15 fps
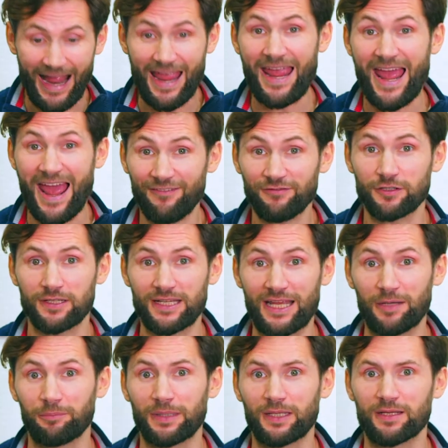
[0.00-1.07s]
have to
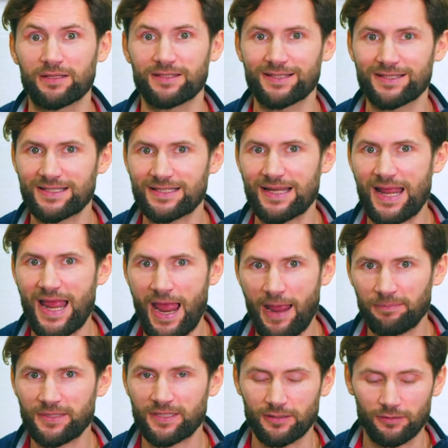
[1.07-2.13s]
get because it's
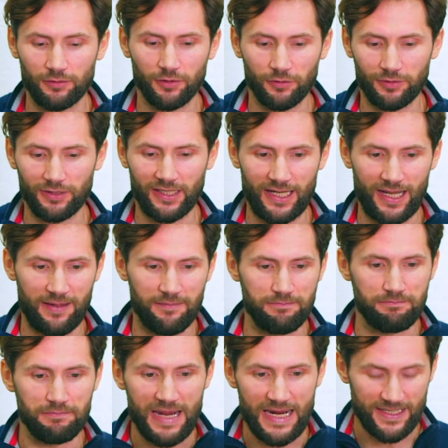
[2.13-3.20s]
absolutely
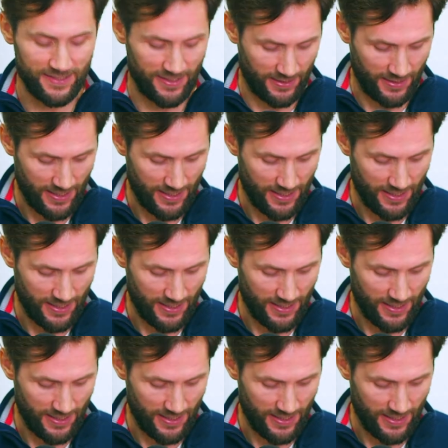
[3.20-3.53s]
amazing.